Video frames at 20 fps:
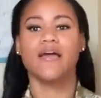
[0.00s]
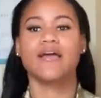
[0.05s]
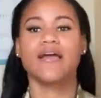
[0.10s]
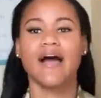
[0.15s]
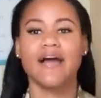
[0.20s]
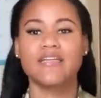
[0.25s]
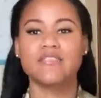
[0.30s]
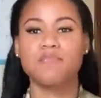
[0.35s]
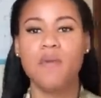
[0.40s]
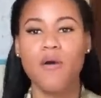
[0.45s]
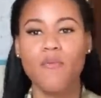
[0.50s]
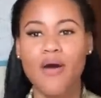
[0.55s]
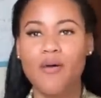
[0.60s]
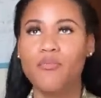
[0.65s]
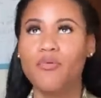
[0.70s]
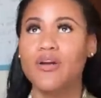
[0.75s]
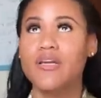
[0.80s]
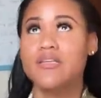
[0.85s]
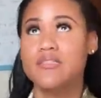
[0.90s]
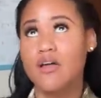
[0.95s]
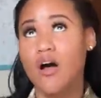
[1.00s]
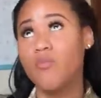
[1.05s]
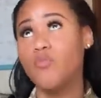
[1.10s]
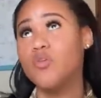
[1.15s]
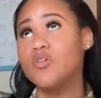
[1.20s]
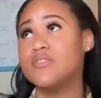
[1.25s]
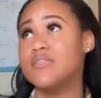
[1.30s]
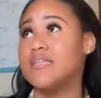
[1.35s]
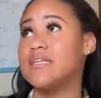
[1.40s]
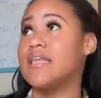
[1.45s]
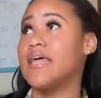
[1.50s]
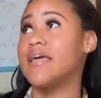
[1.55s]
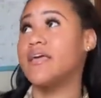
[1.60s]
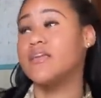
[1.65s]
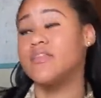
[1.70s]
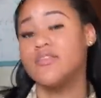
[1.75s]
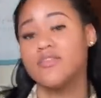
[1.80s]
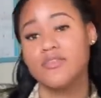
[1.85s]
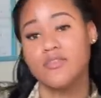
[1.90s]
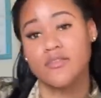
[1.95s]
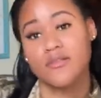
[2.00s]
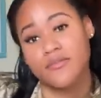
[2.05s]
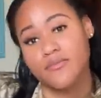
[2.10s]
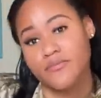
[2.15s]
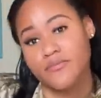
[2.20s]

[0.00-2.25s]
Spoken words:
guys, my whiteboard is almost the length